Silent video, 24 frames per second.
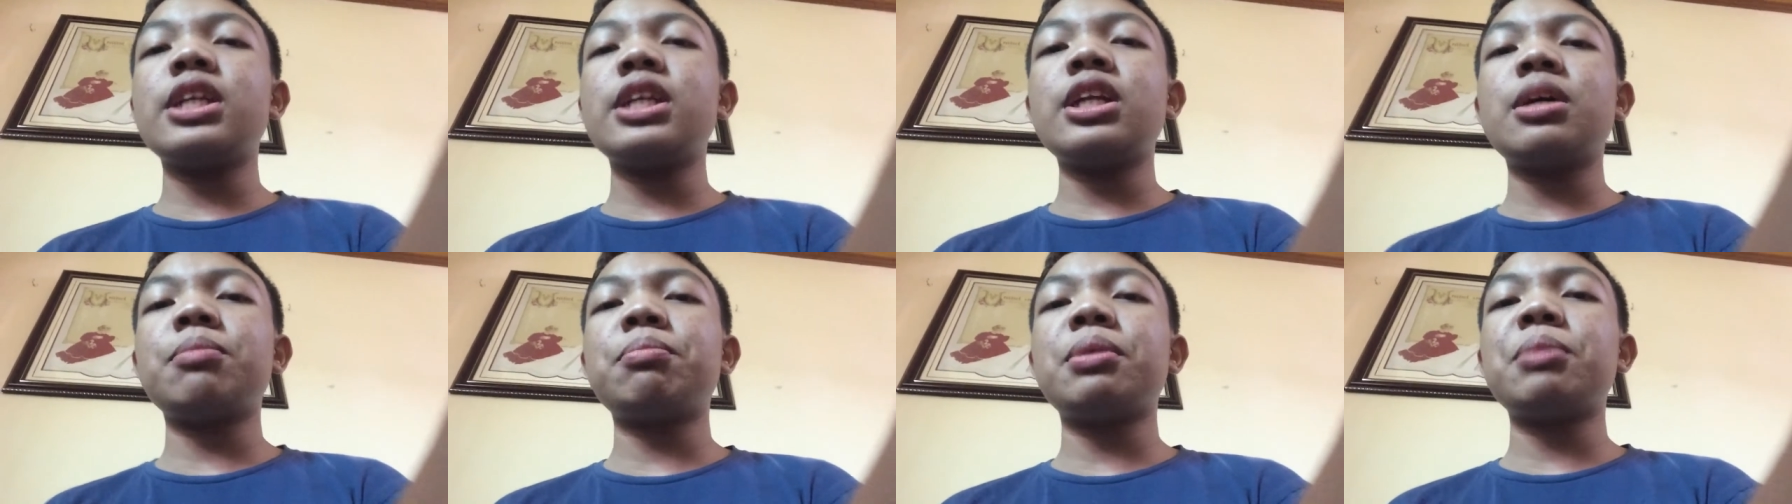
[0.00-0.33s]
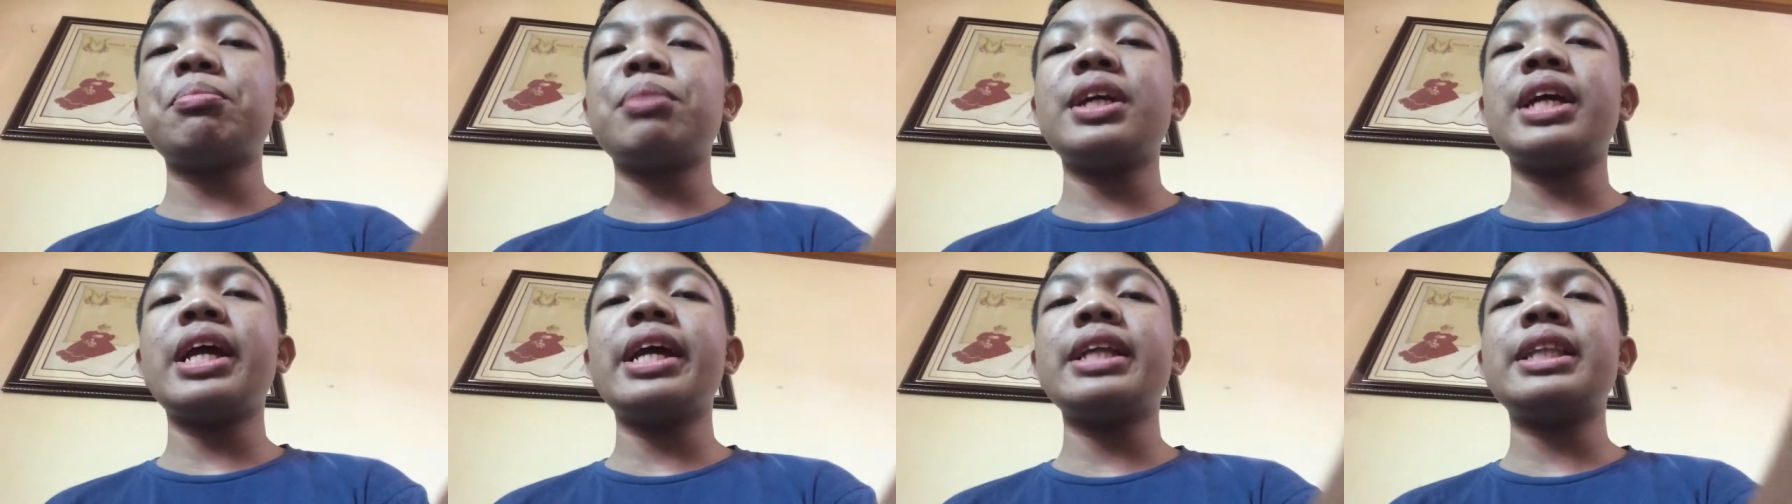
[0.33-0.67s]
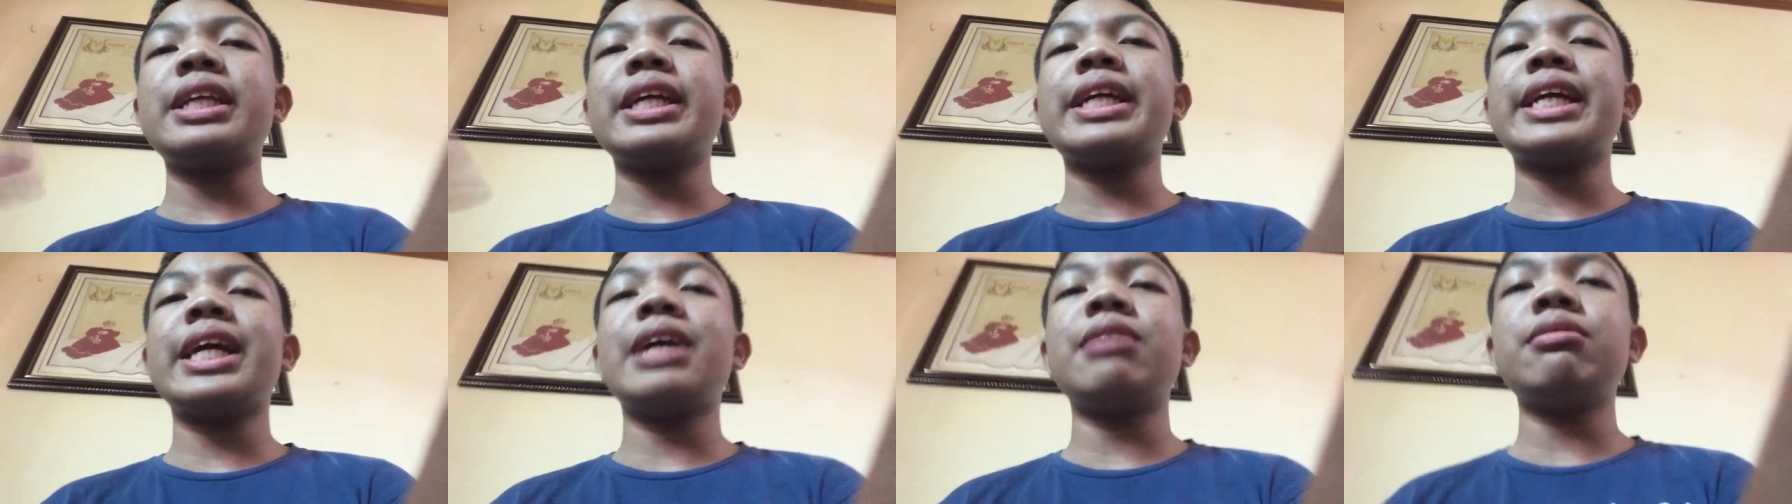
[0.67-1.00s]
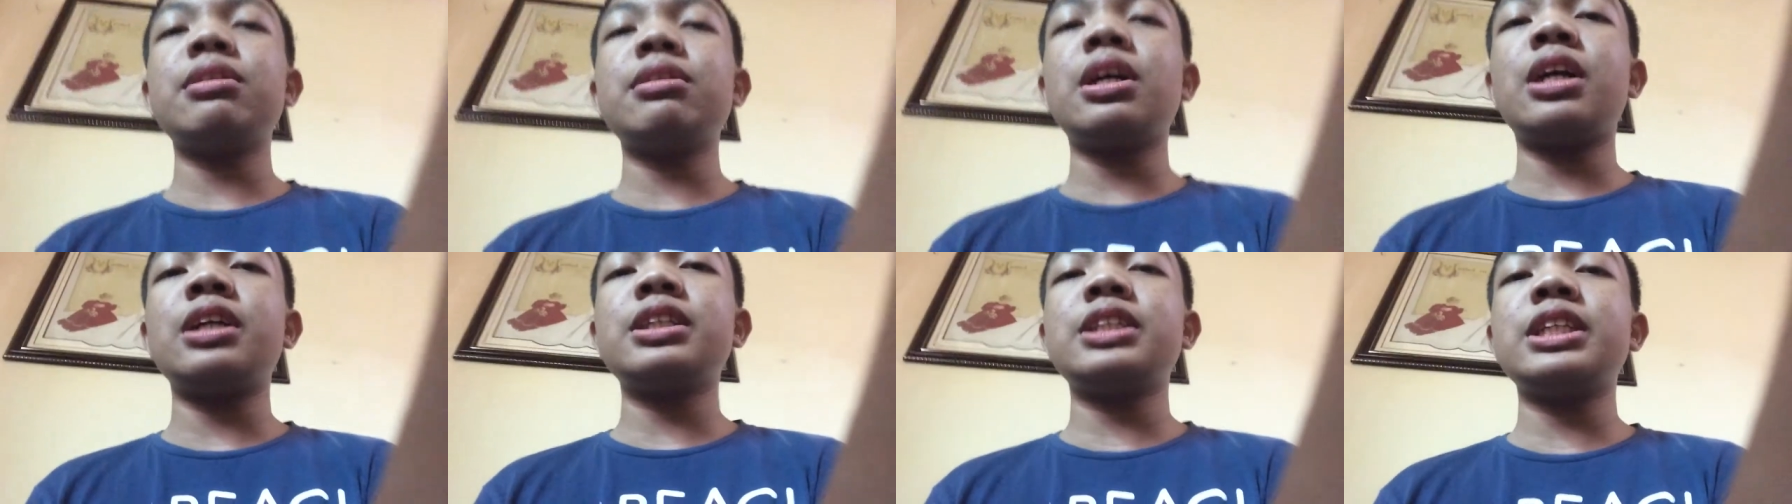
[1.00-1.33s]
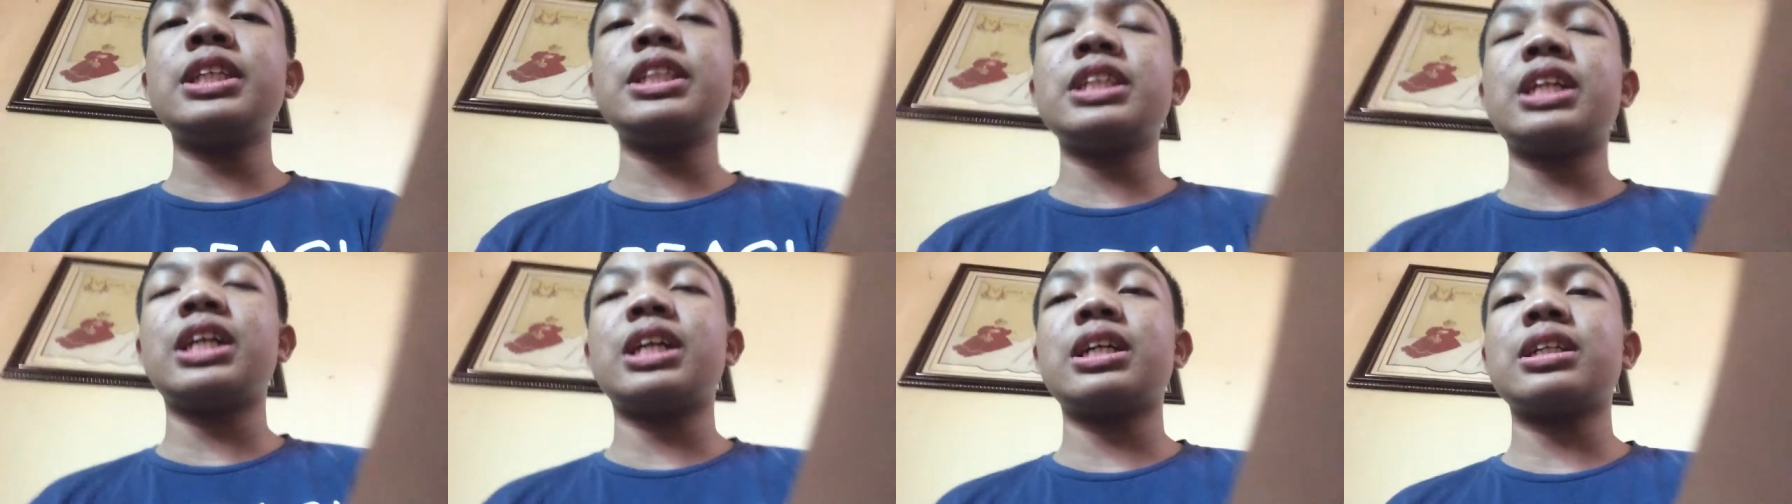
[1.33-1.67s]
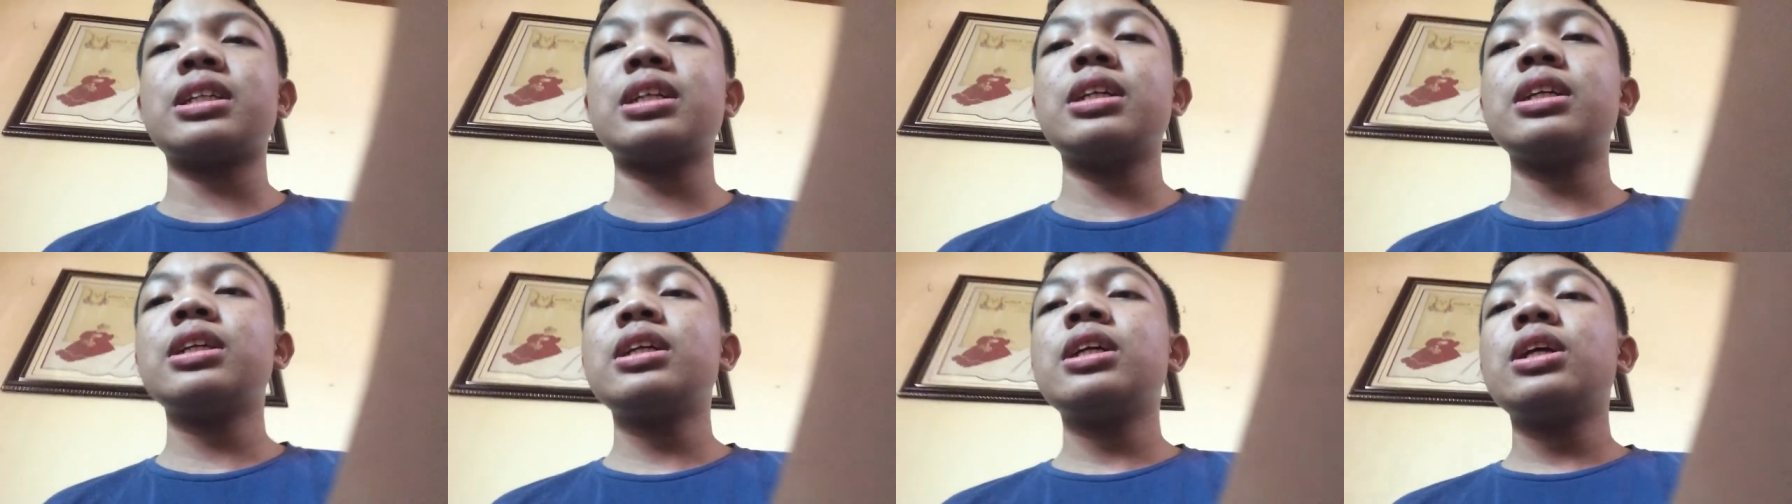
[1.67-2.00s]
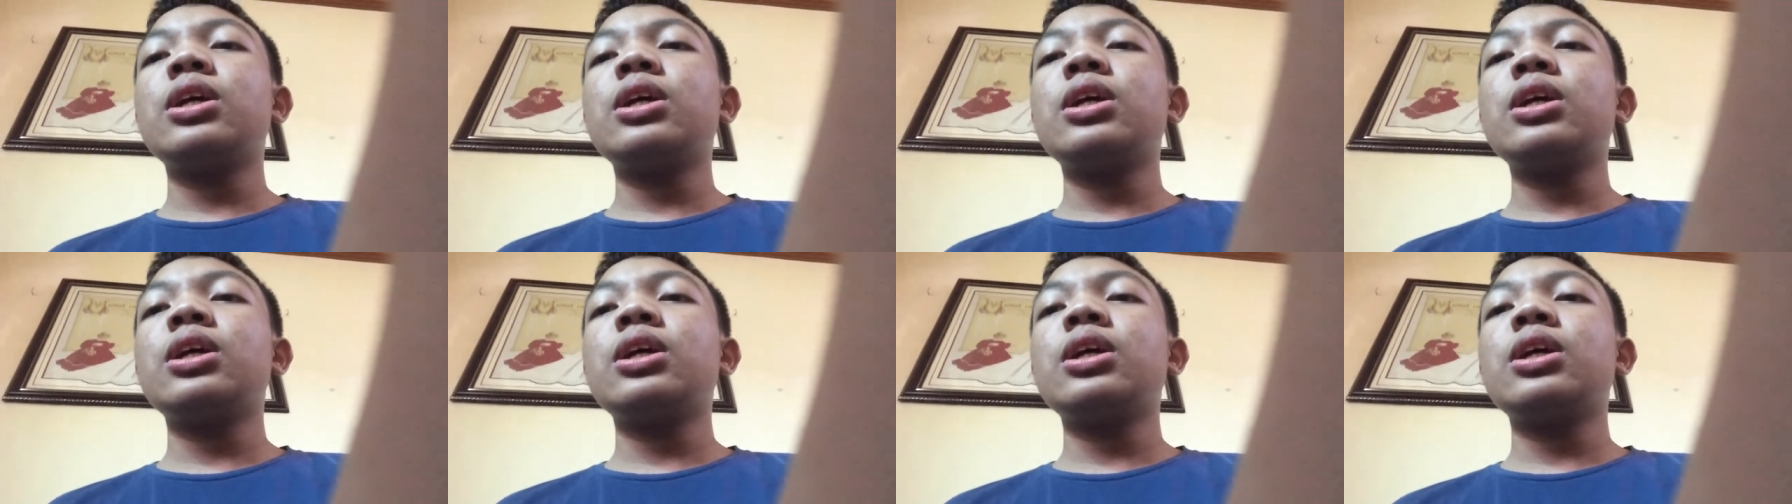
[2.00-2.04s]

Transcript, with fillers: inappropriate account on TikTok.